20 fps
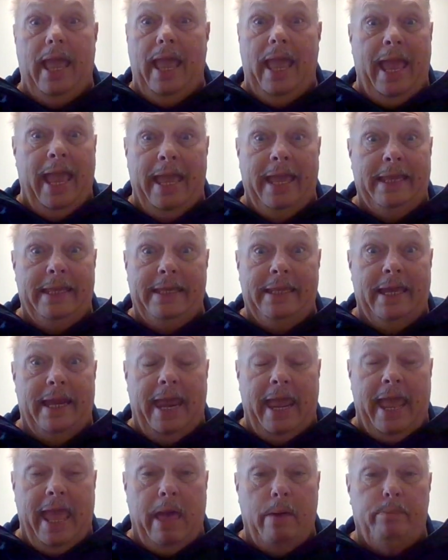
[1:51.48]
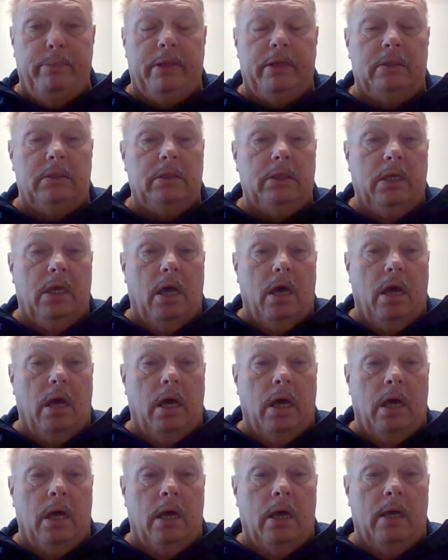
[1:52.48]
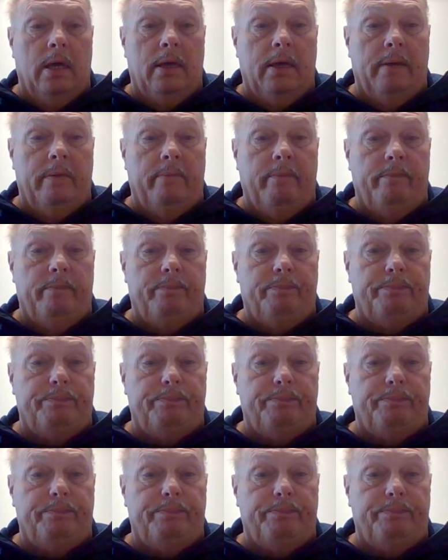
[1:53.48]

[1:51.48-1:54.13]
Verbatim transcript: ain't gonna happen. Um,